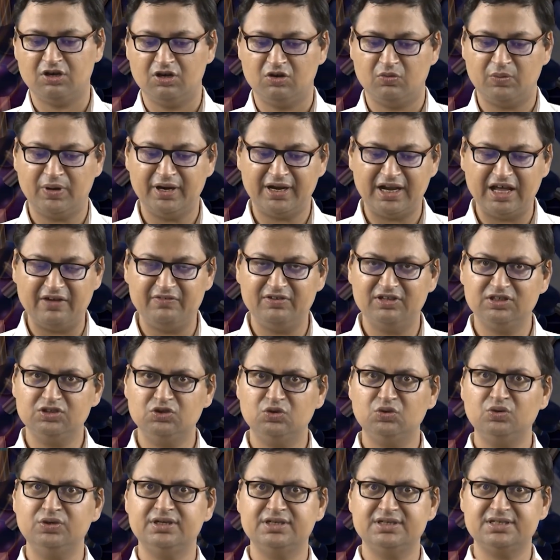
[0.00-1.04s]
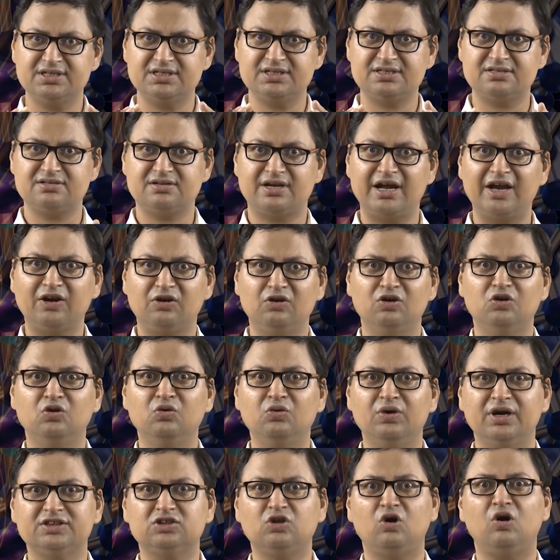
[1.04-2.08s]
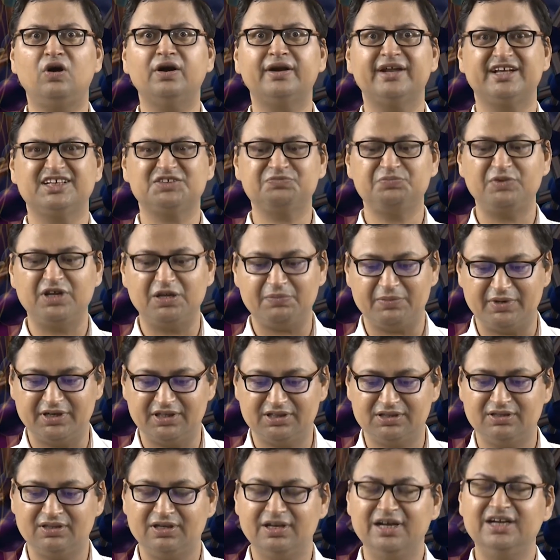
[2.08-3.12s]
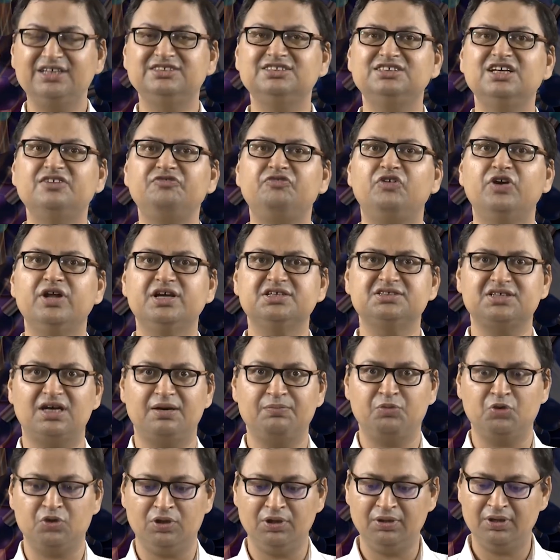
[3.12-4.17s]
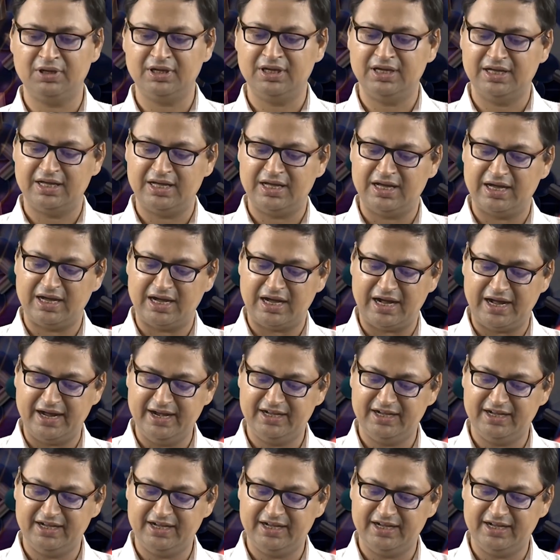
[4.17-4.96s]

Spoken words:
what I will do is try to do a thought experiment. Let us say for example, I